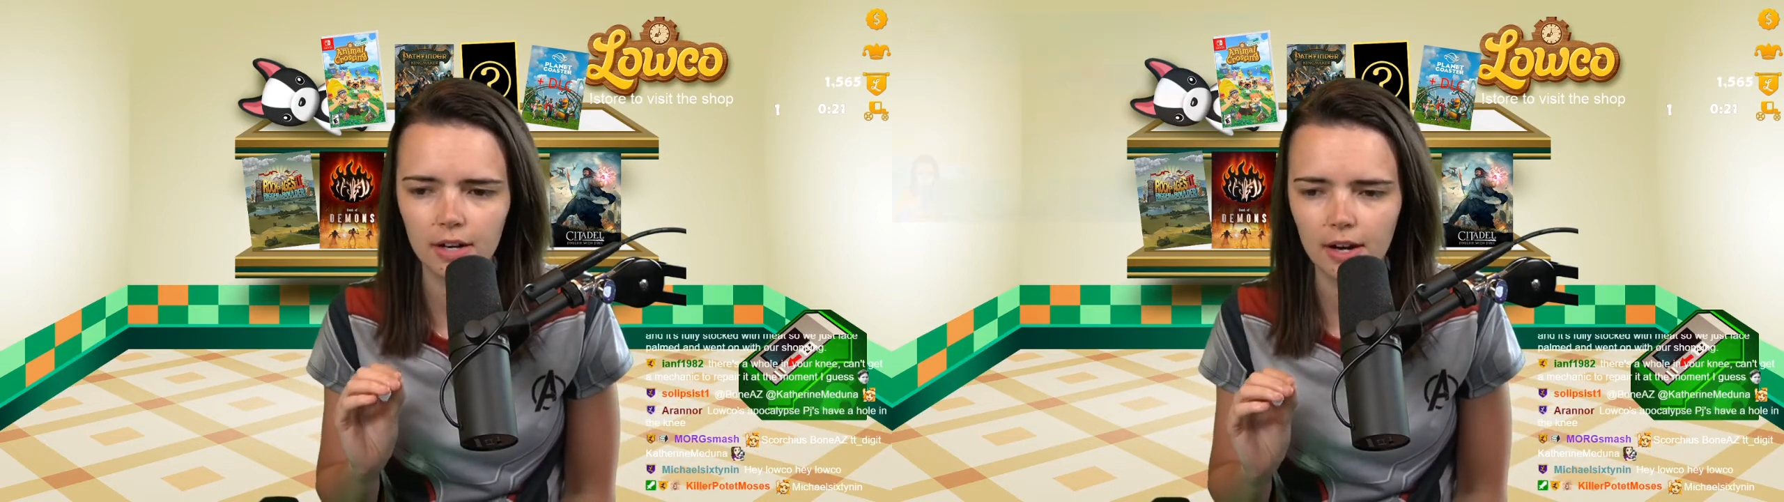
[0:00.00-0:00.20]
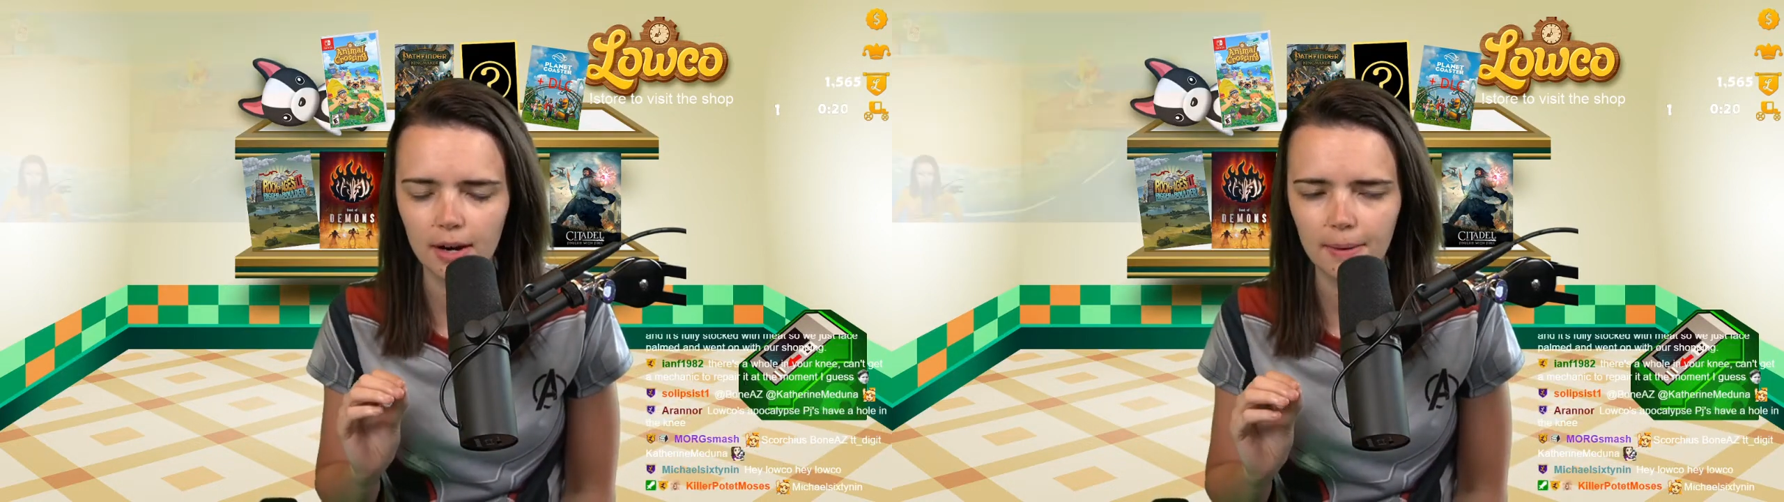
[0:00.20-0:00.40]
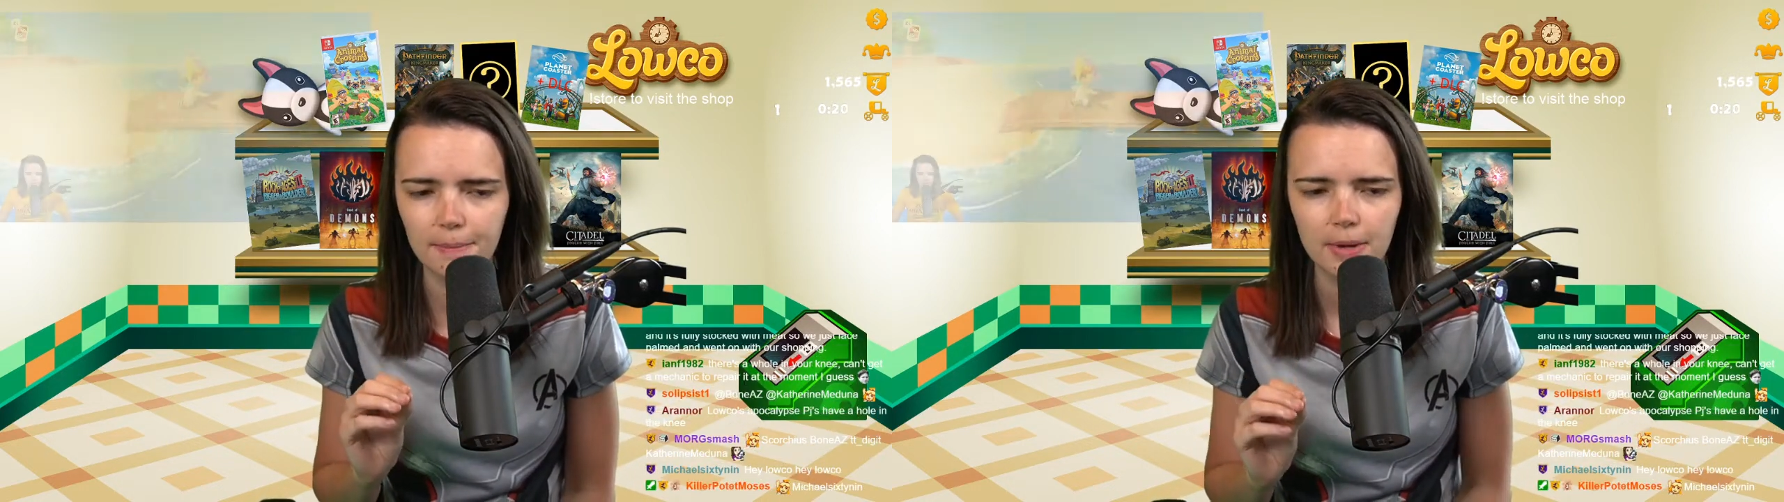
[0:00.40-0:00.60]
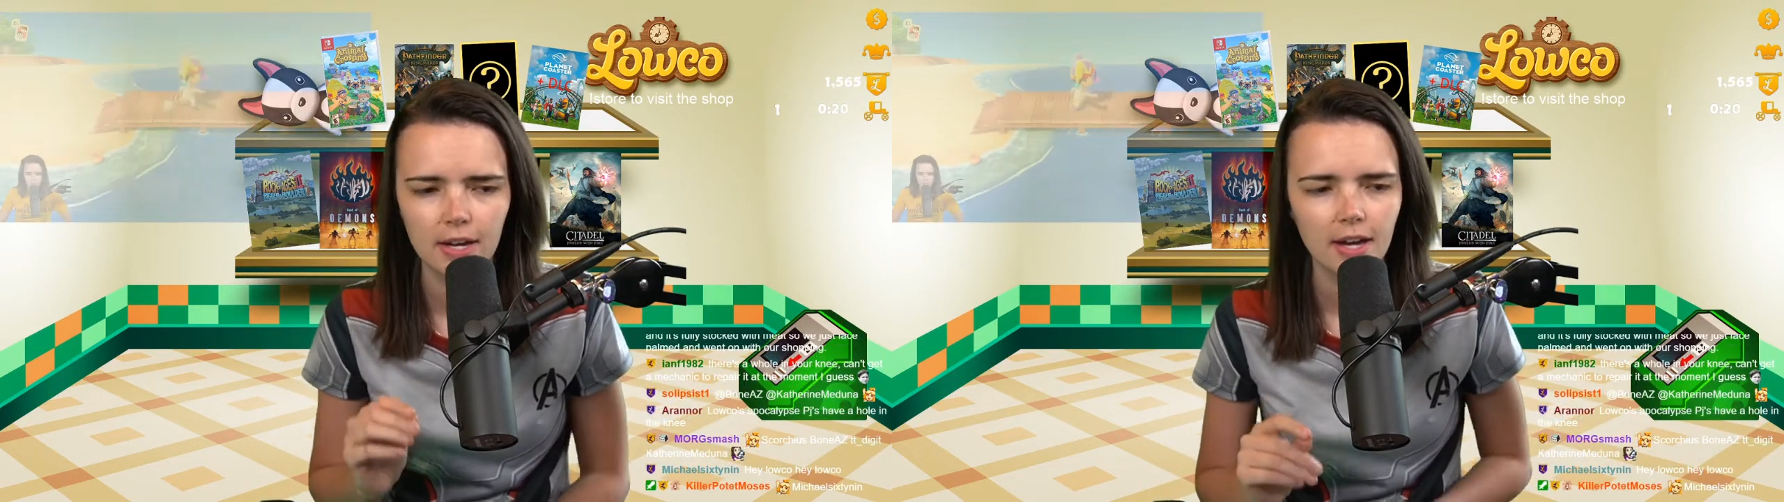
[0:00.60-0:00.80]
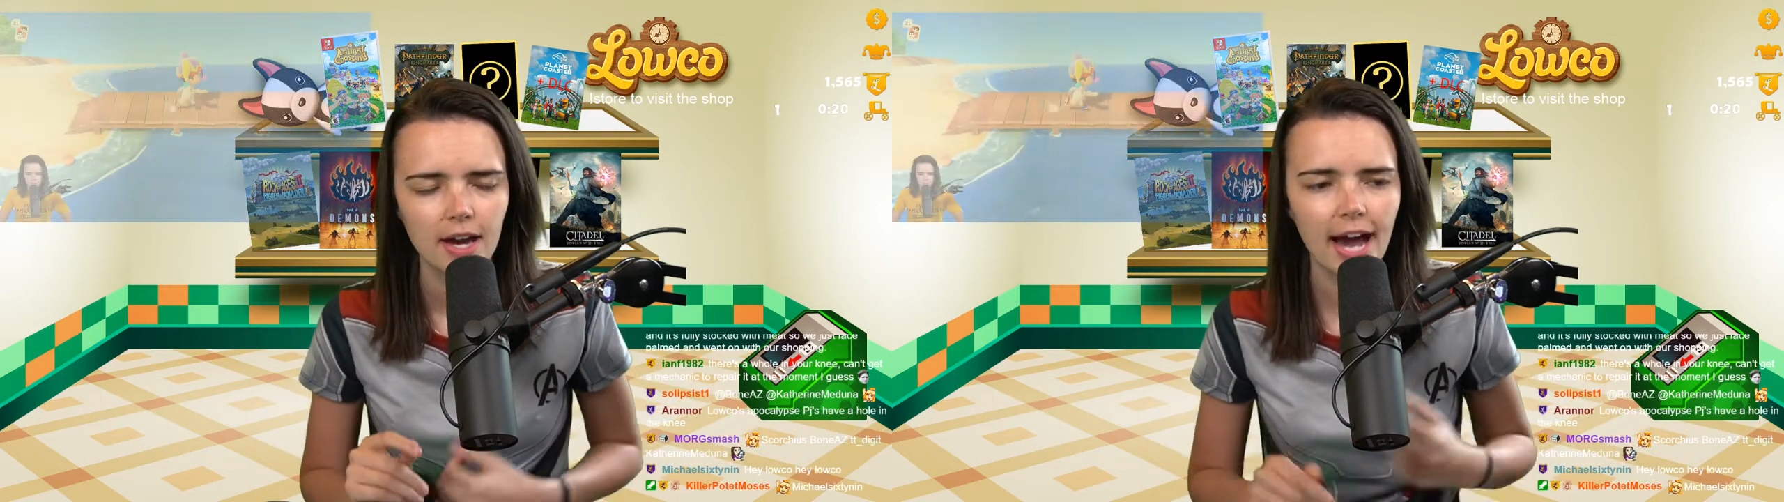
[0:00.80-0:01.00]

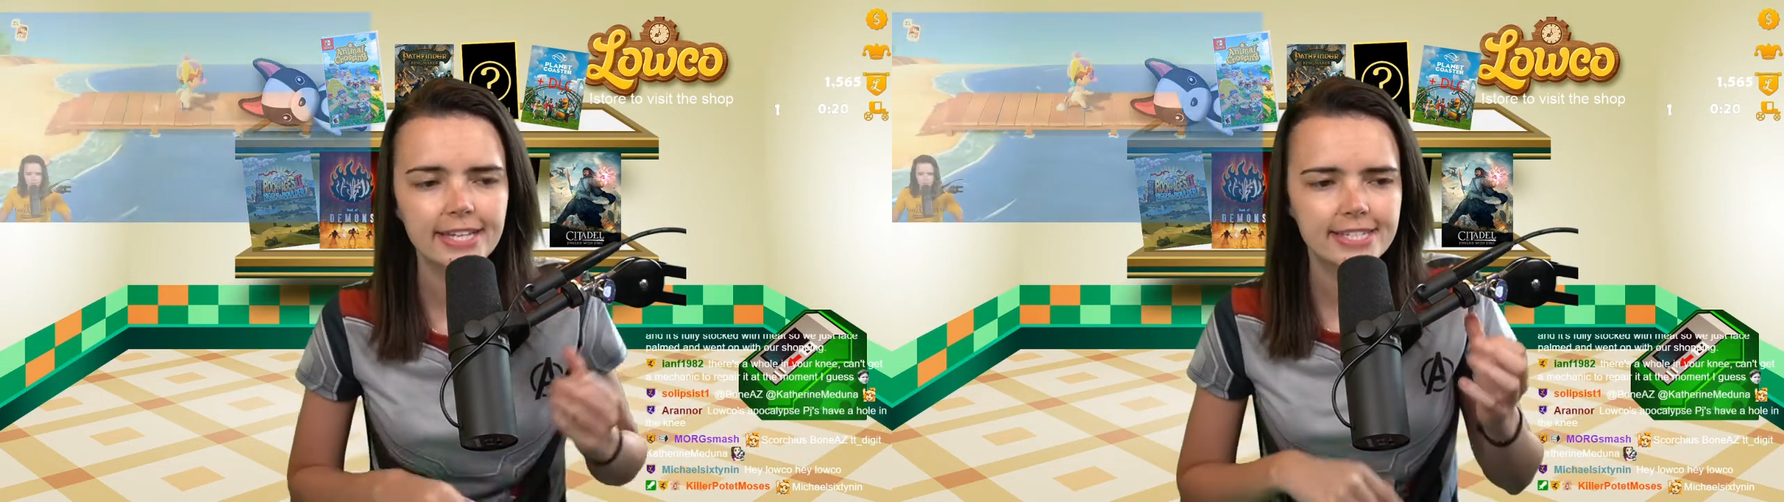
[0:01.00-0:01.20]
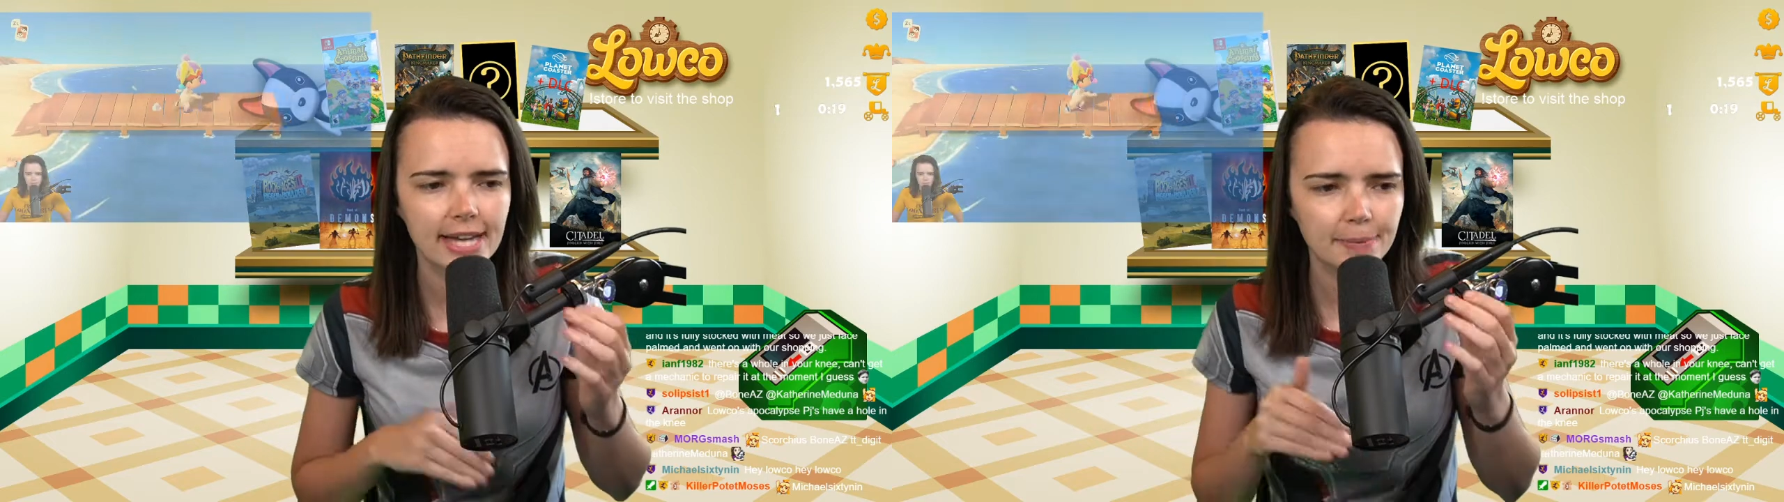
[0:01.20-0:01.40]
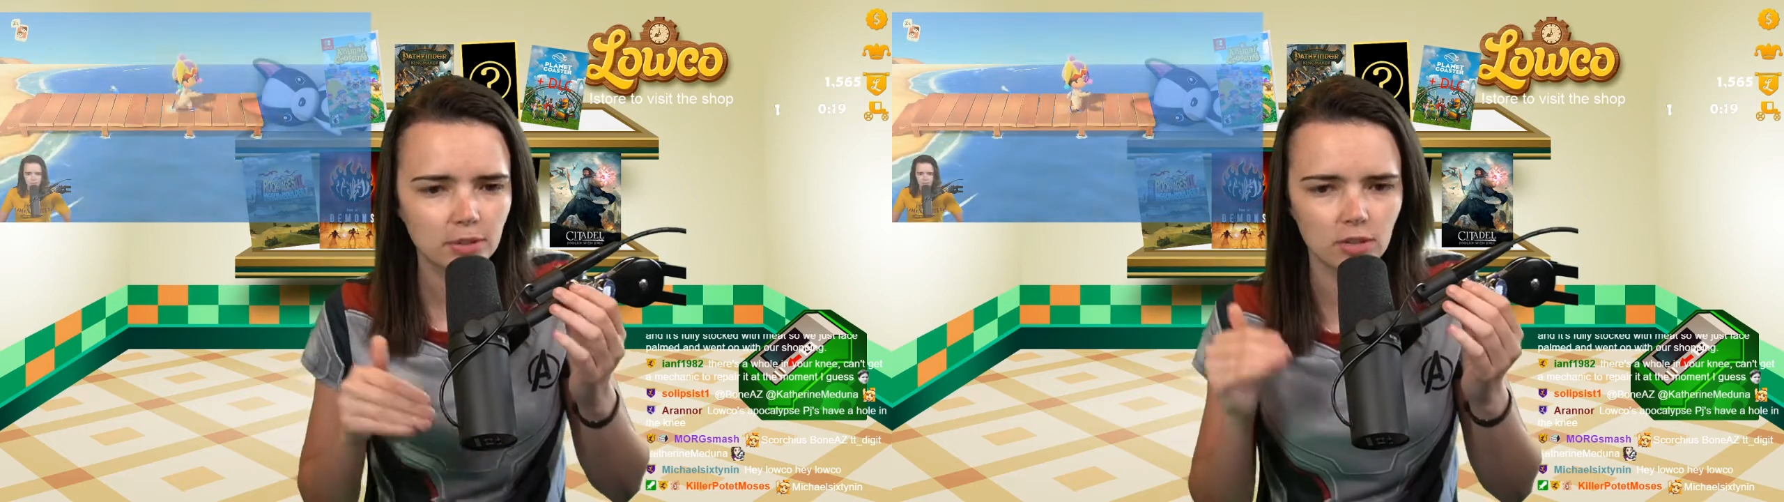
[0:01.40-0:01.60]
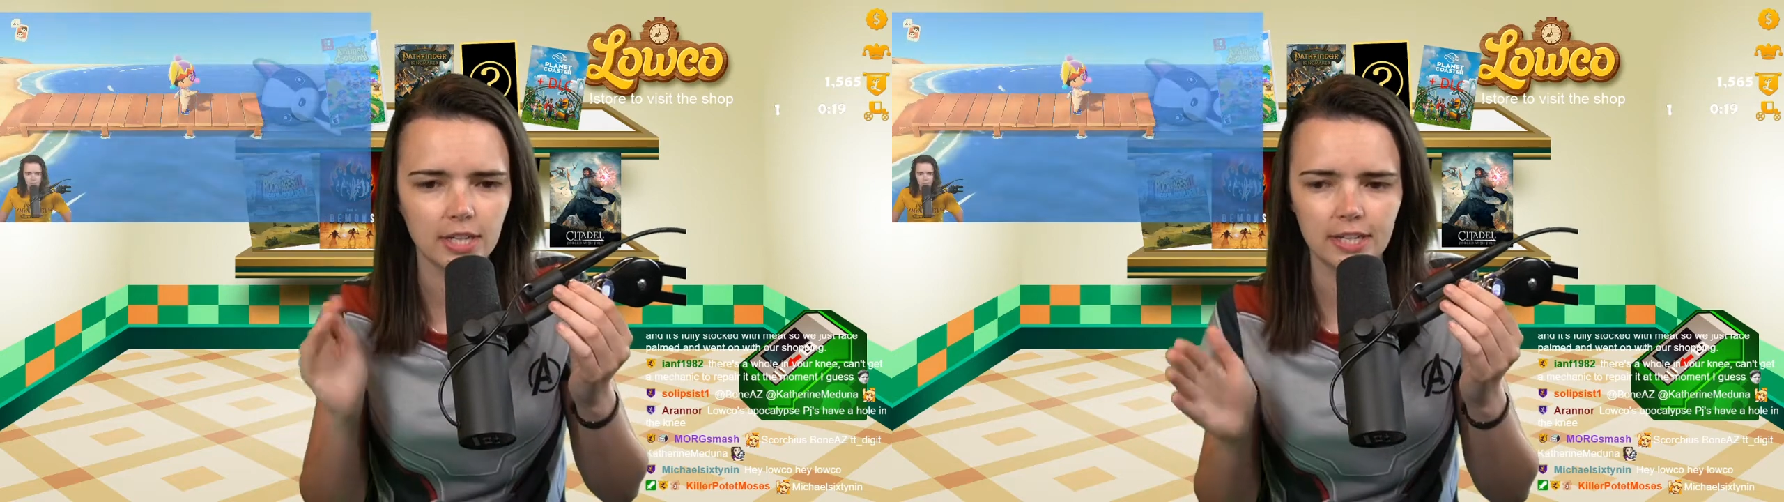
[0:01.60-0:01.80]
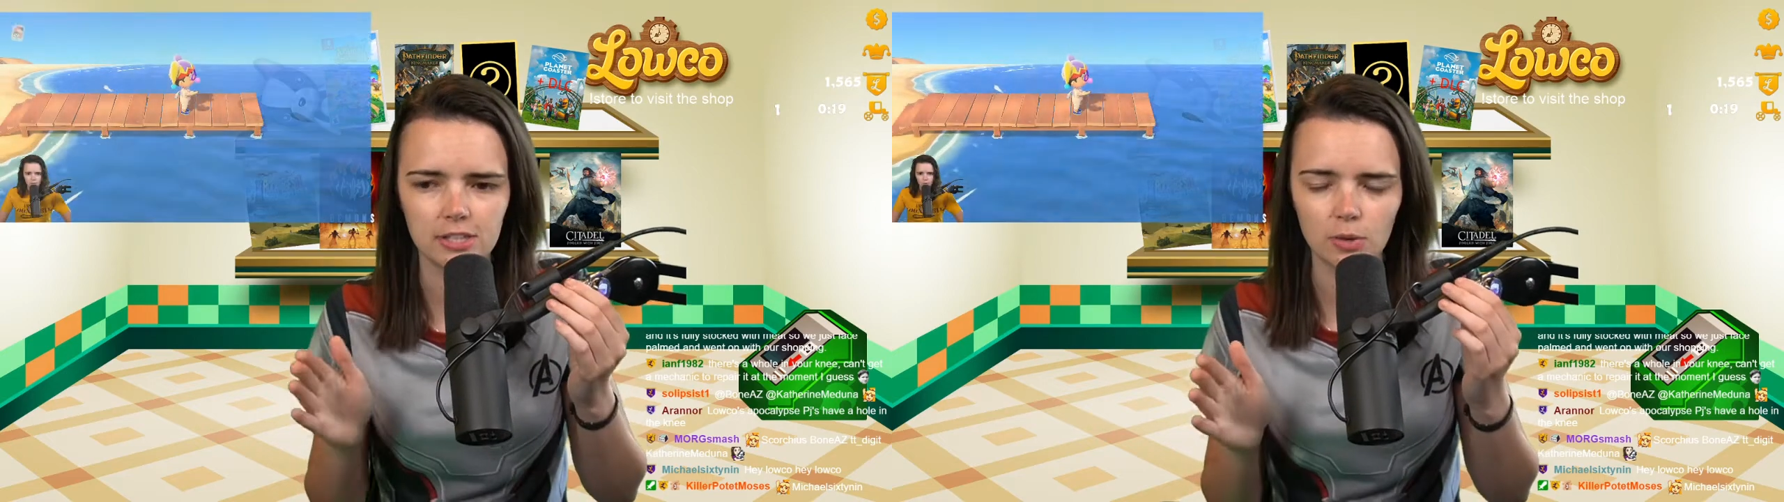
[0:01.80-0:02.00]
I stopped looking.